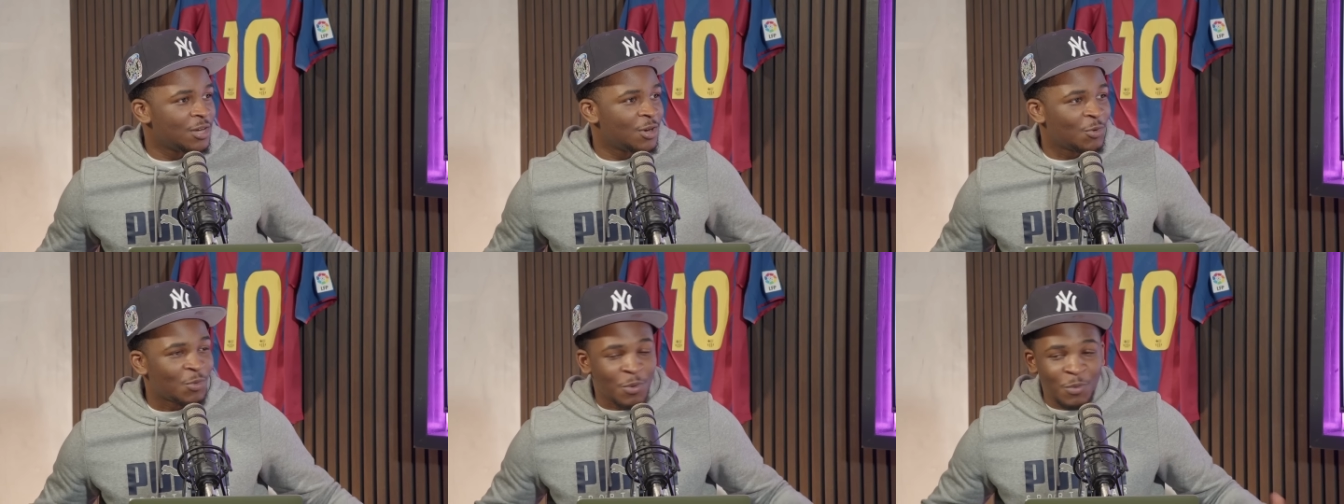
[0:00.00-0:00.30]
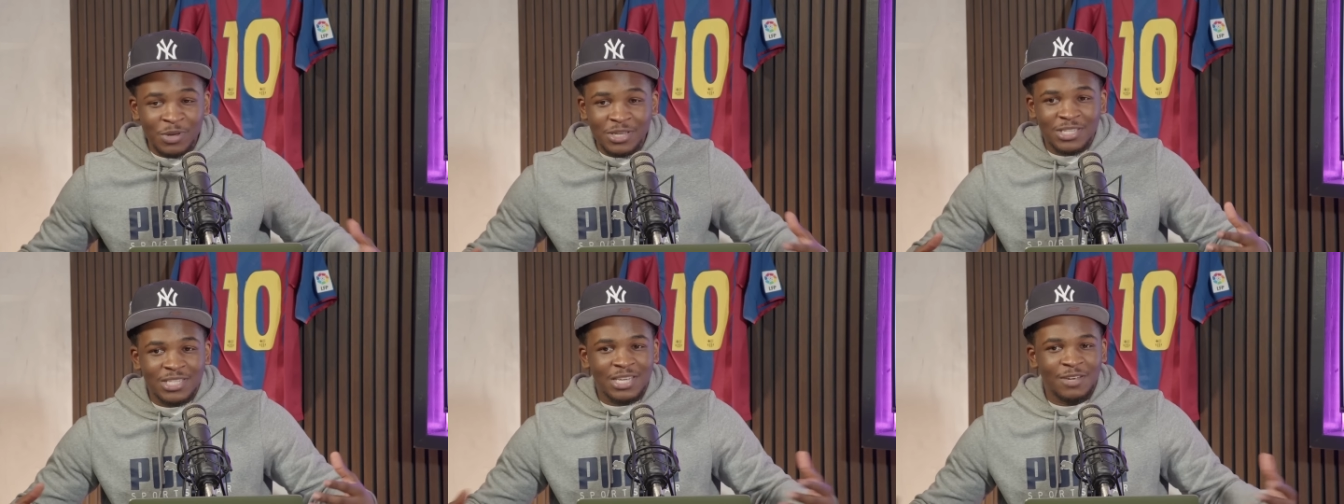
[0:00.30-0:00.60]
Mm. When
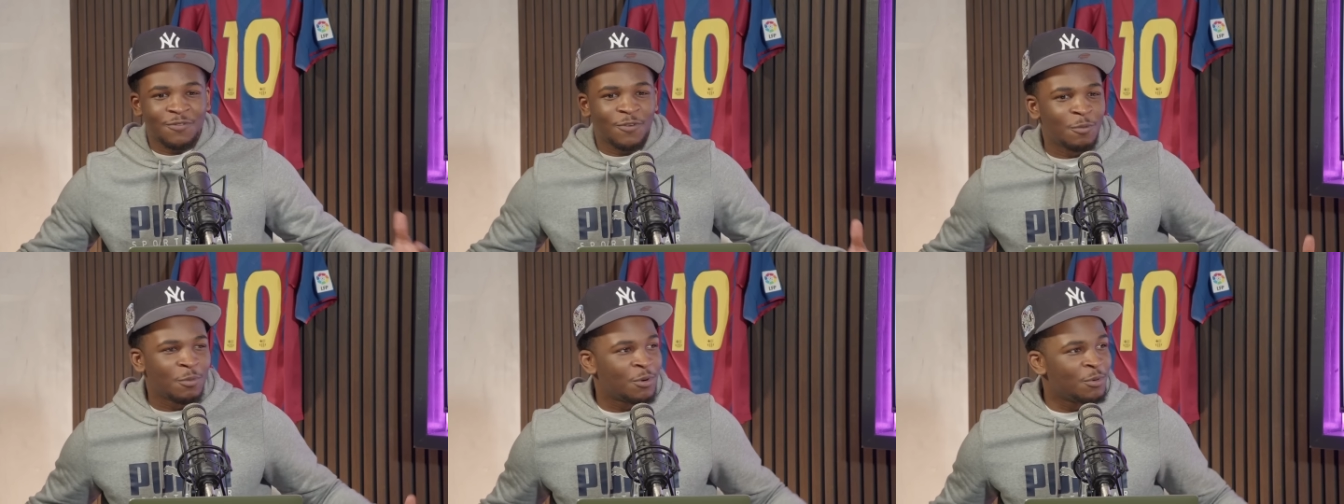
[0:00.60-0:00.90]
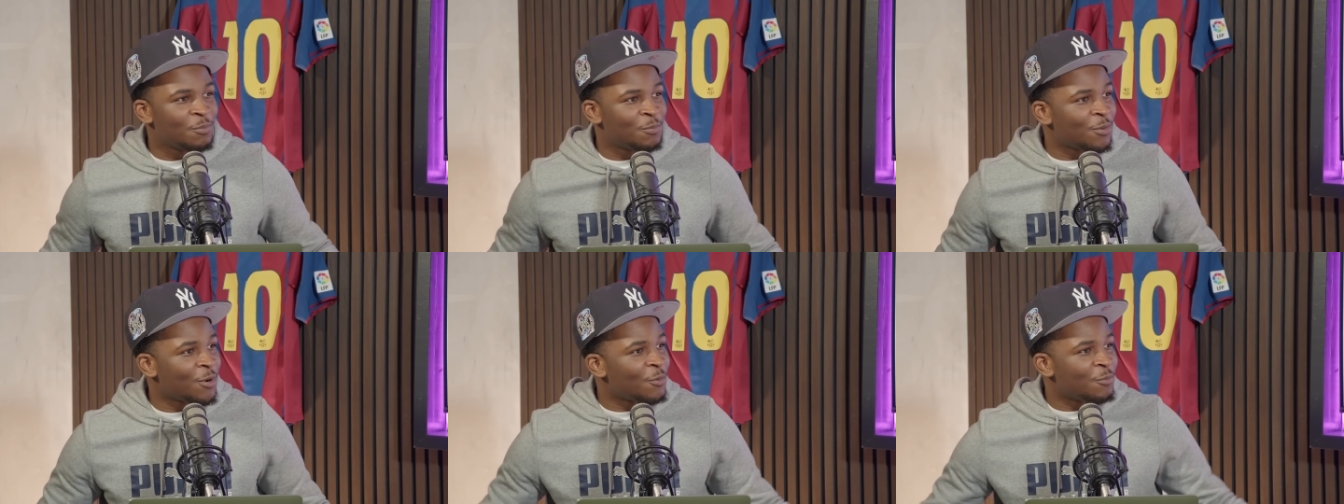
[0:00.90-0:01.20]
we see
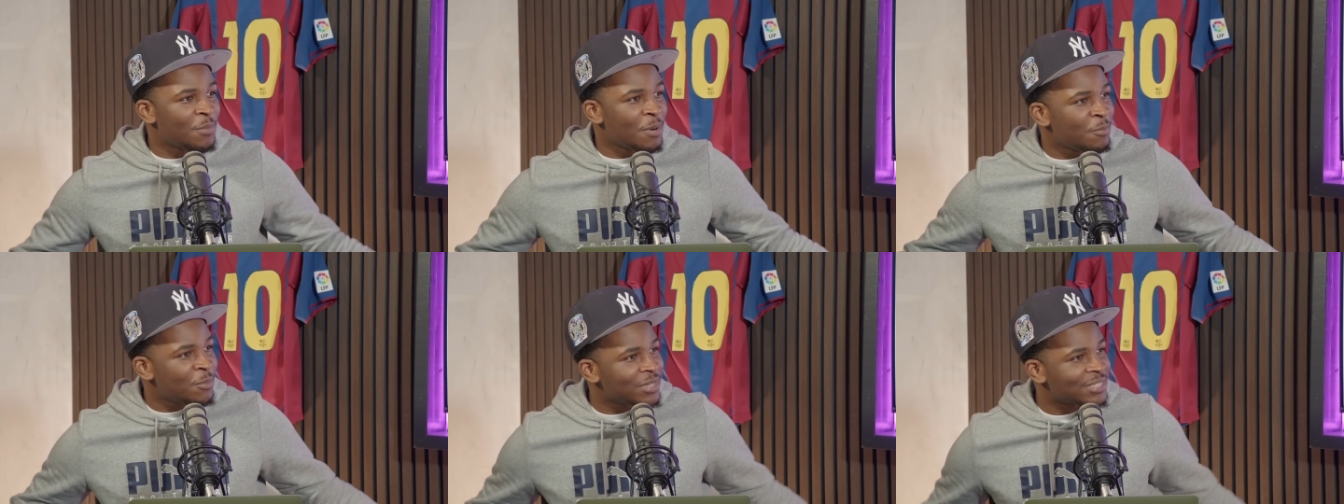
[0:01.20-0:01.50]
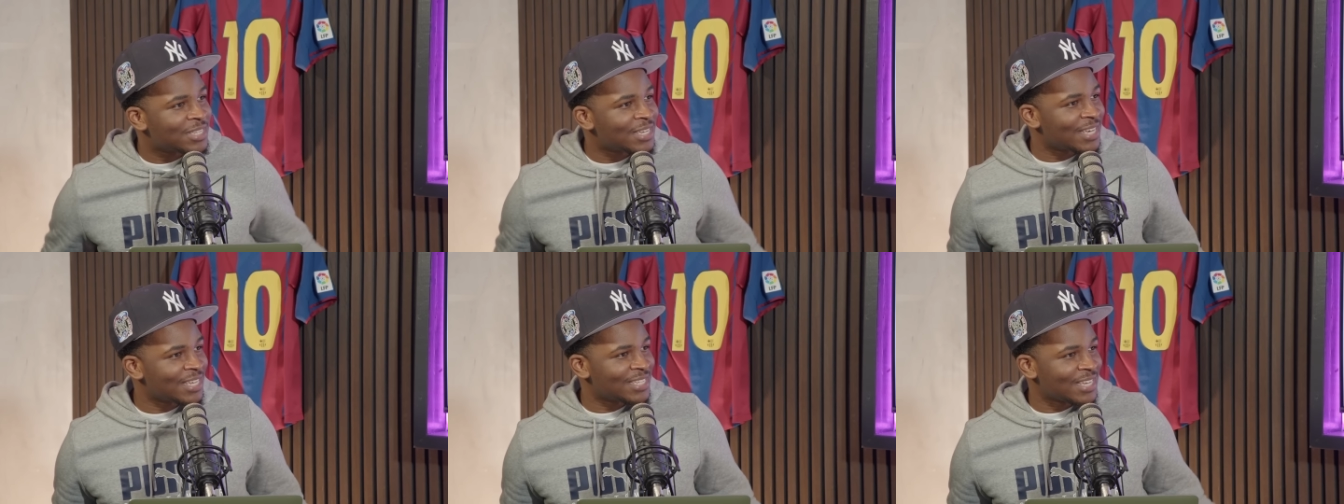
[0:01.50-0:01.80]
football, bro, remember when
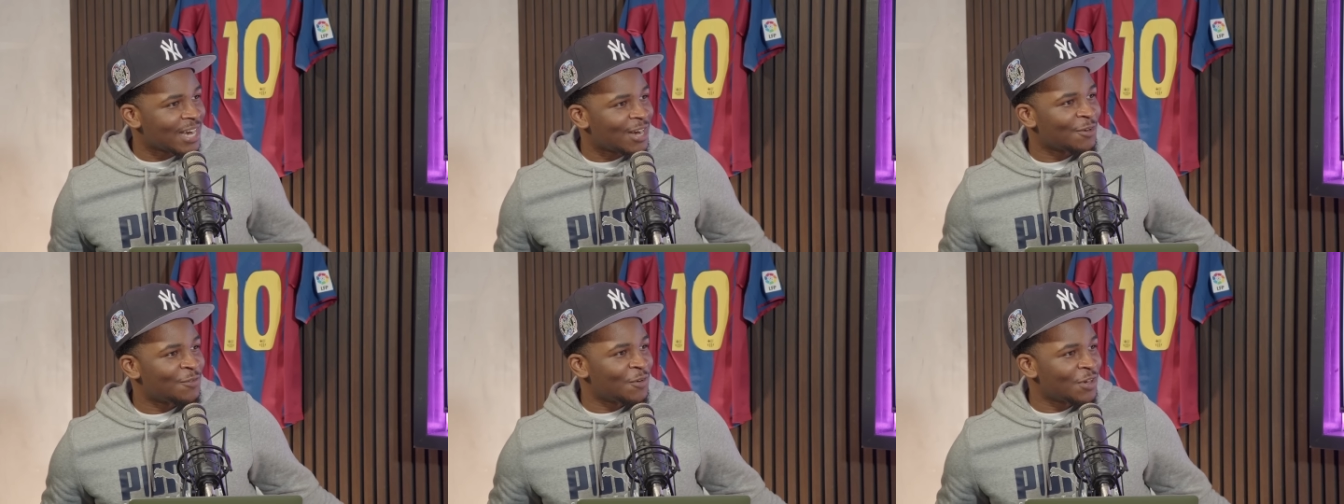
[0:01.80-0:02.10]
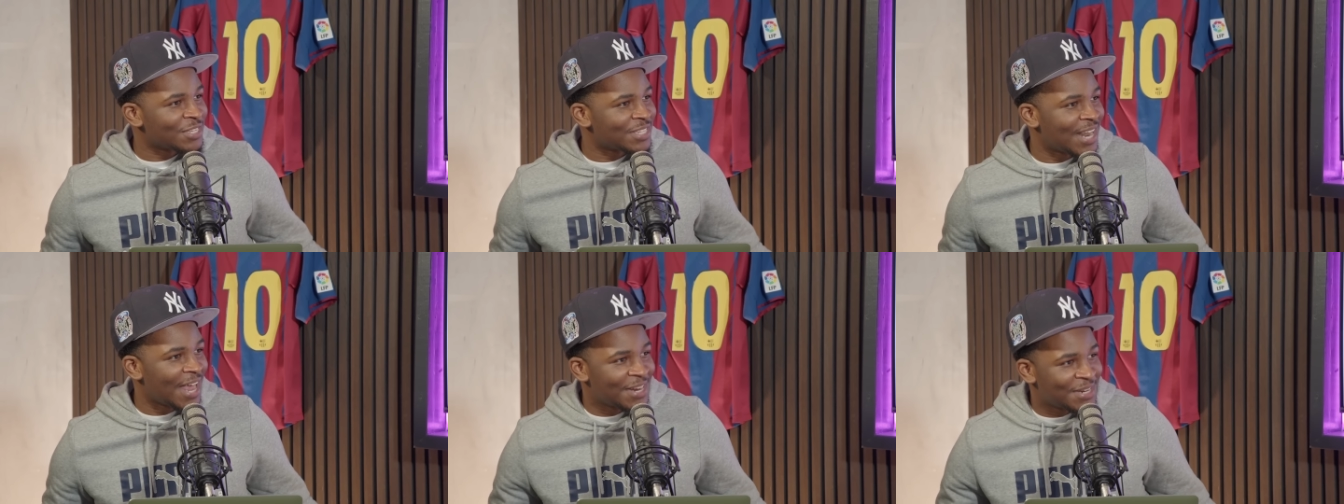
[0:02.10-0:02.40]
Tiki Taka
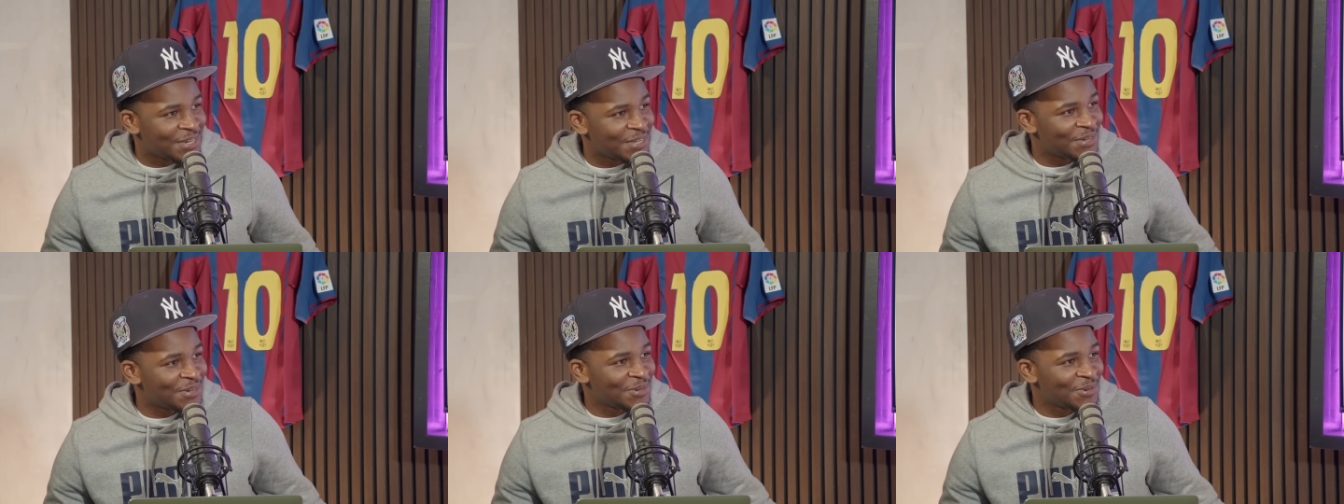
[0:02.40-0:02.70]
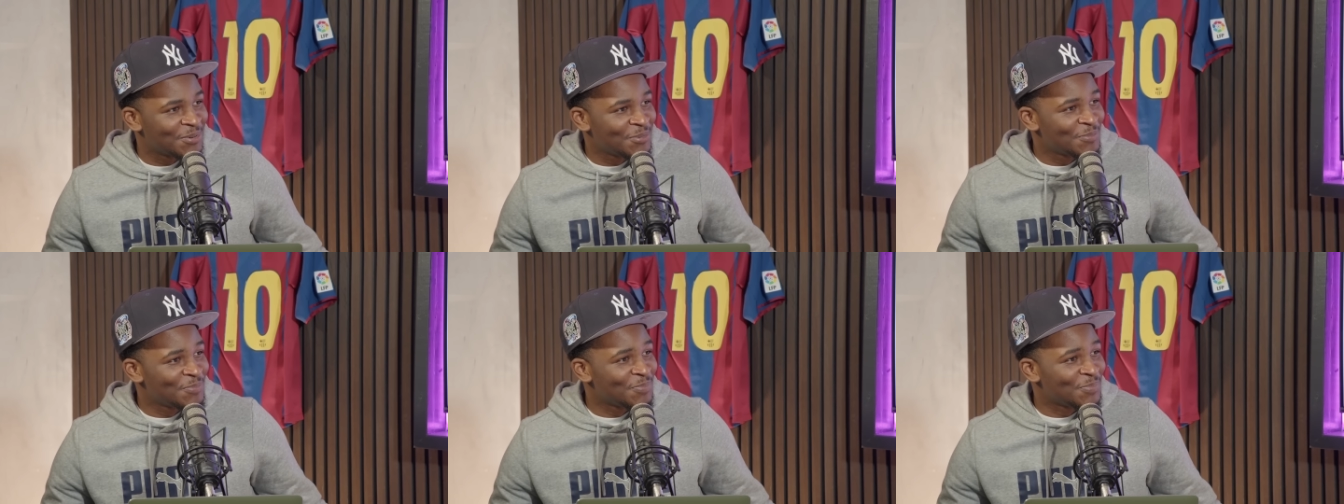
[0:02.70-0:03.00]
first landed?
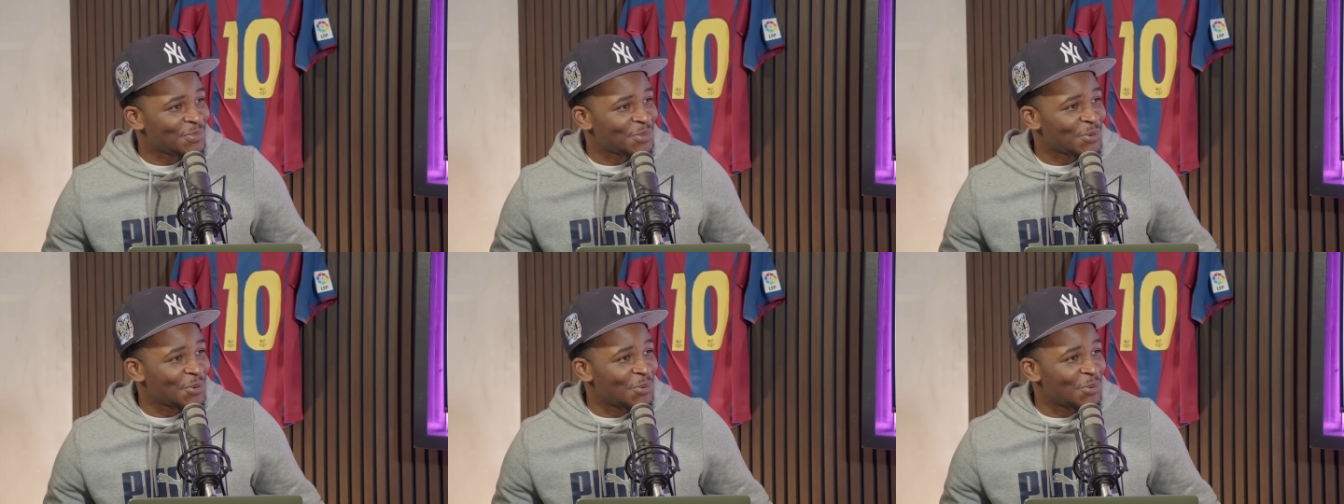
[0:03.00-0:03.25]
Oh, bro.